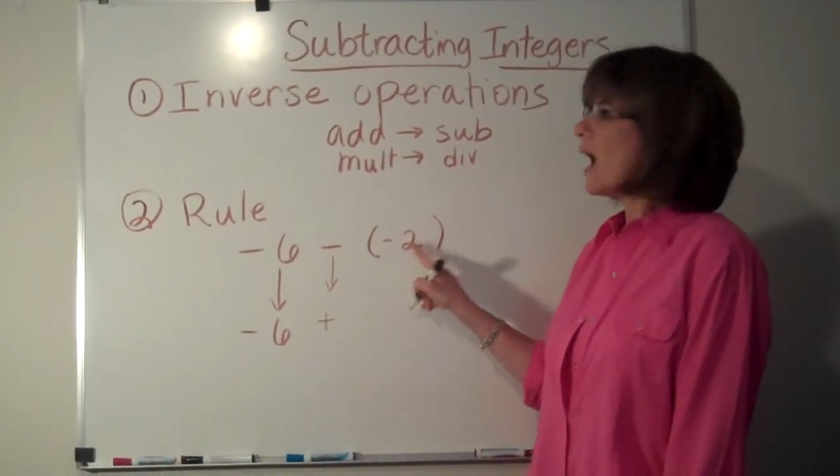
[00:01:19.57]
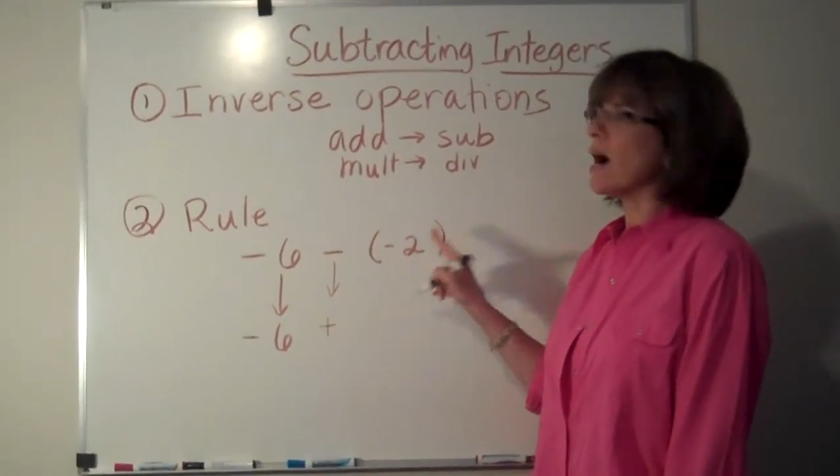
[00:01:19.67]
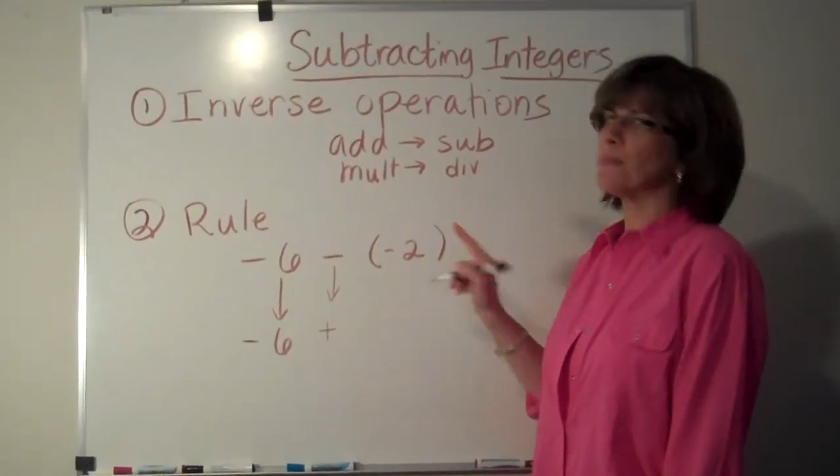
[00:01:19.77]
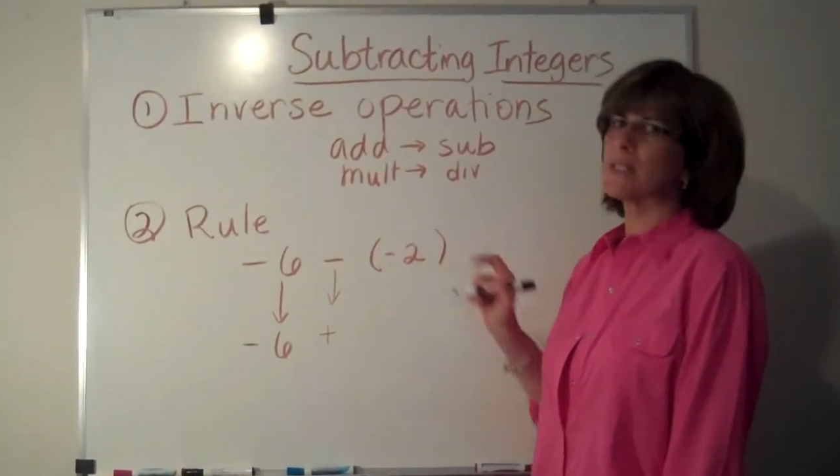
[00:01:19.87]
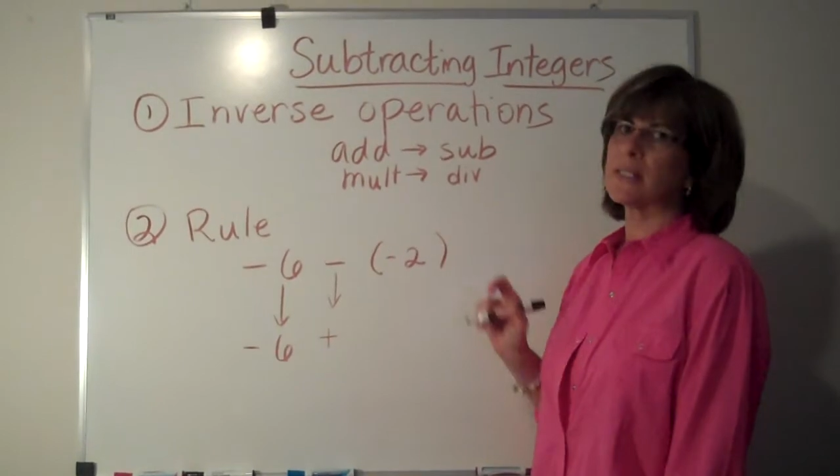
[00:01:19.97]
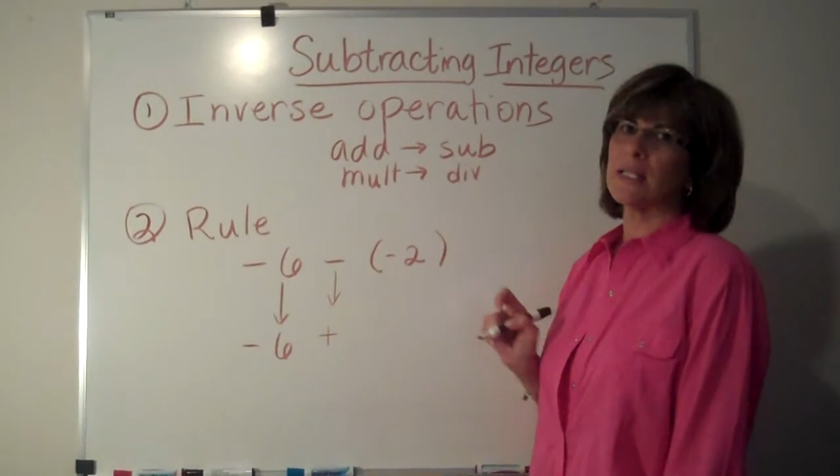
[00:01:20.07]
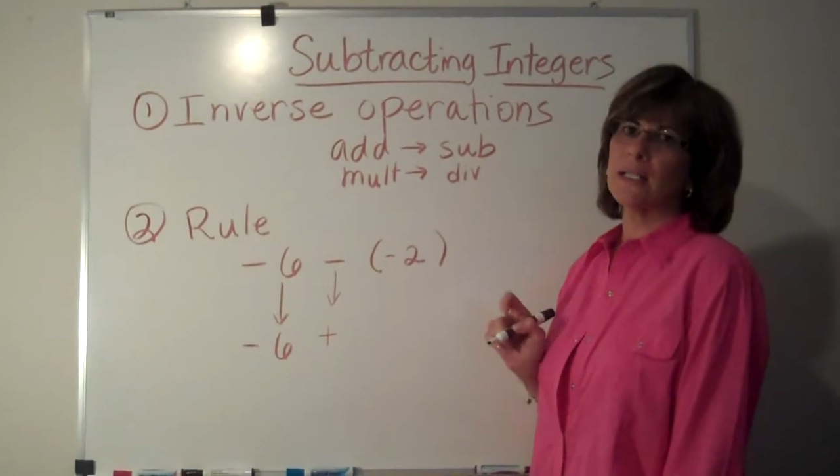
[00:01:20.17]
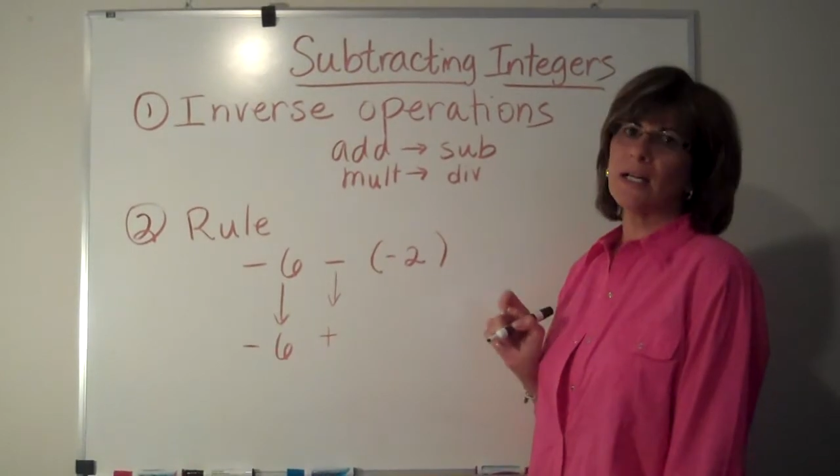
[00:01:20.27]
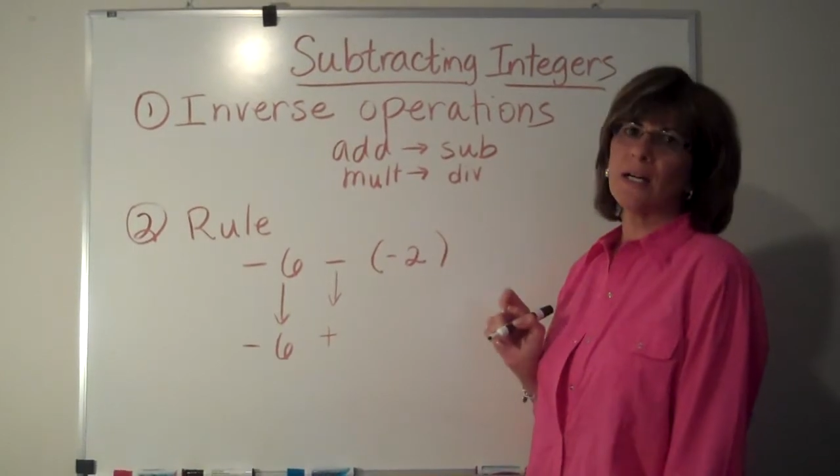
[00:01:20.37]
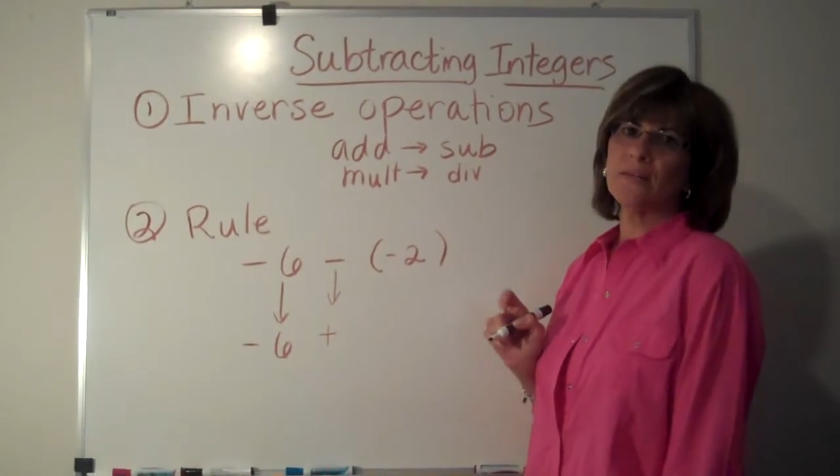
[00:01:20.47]

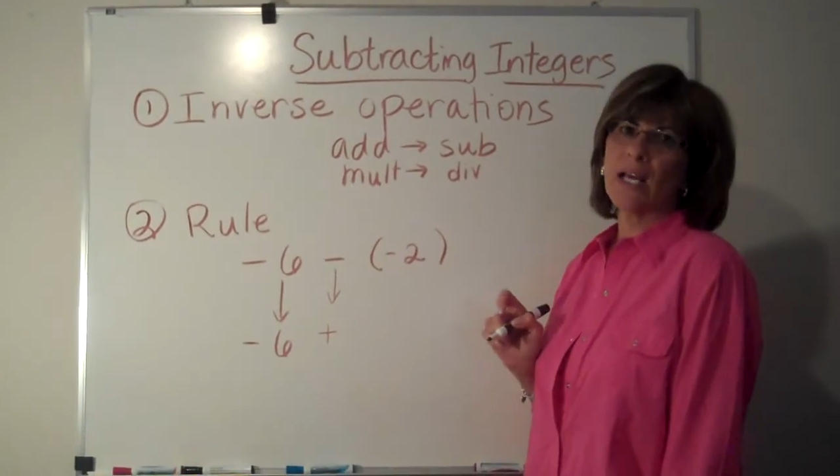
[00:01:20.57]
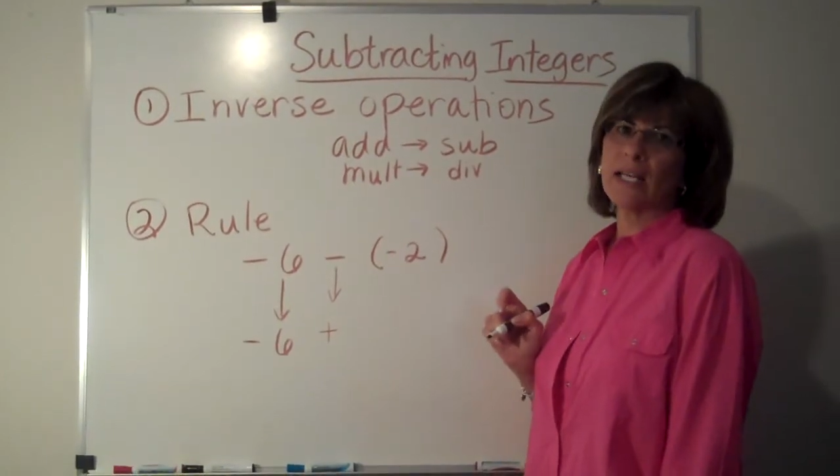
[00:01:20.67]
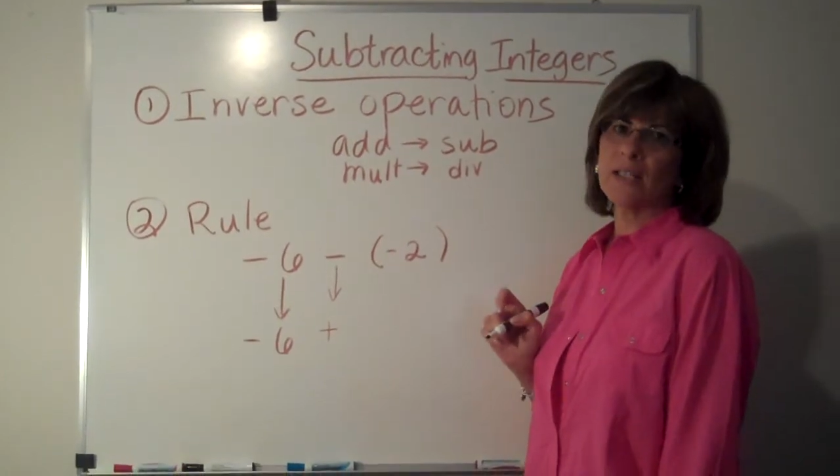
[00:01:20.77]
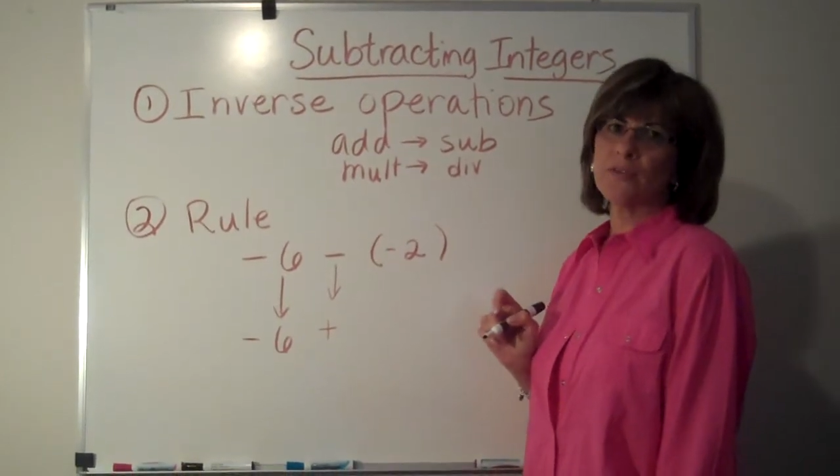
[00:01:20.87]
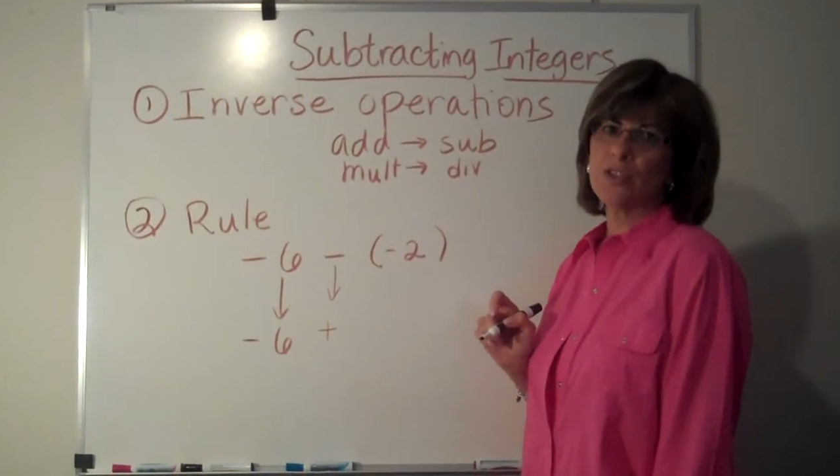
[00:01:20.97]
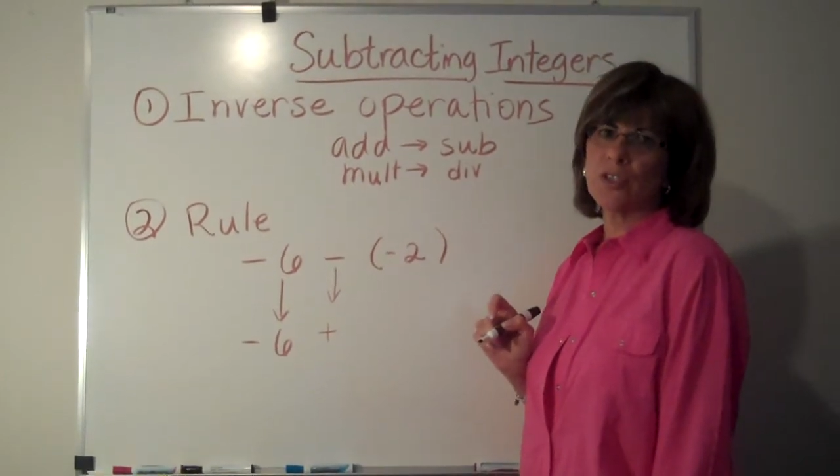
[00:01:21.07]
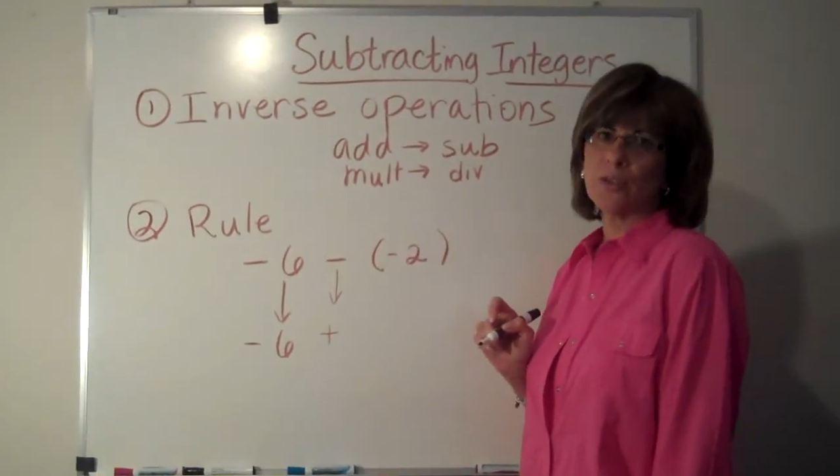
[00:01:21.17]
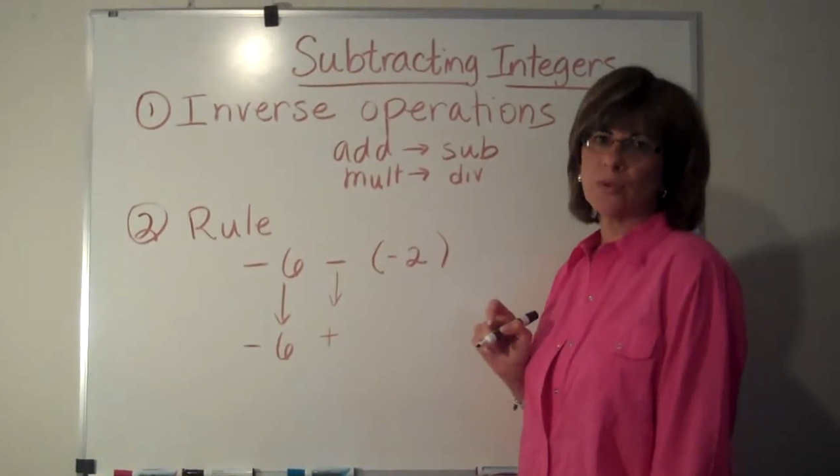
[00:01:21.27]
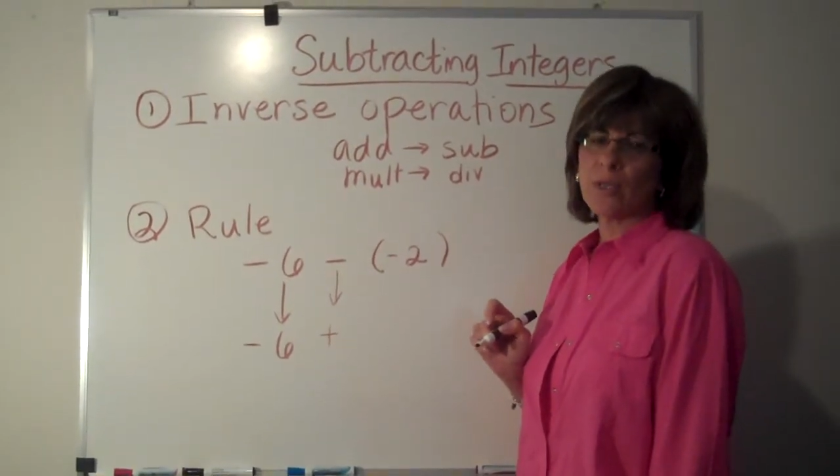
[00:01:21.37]
opposite of negative 2.